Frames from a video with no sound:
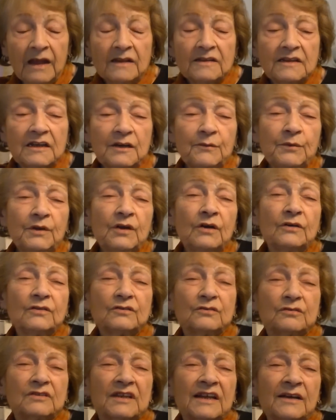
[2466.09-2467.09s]
till we
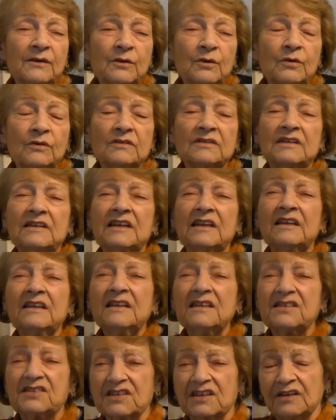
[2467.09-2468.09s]
got to a town called
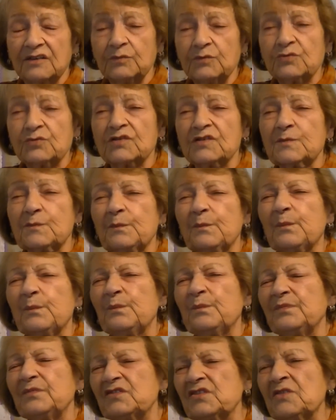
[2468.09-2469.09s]
Lignica, which was
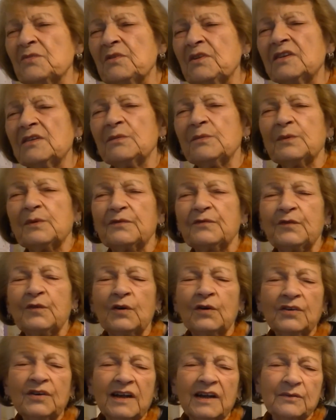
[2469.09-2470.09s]
Germany
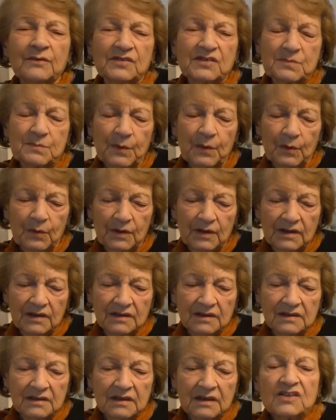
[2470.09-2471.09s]
before, now is
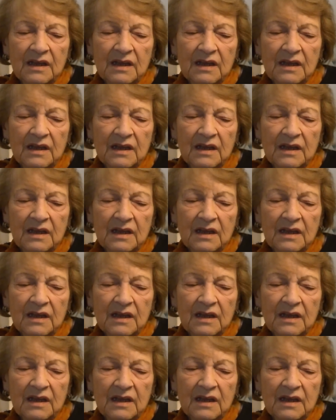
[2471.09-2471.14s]
Poland.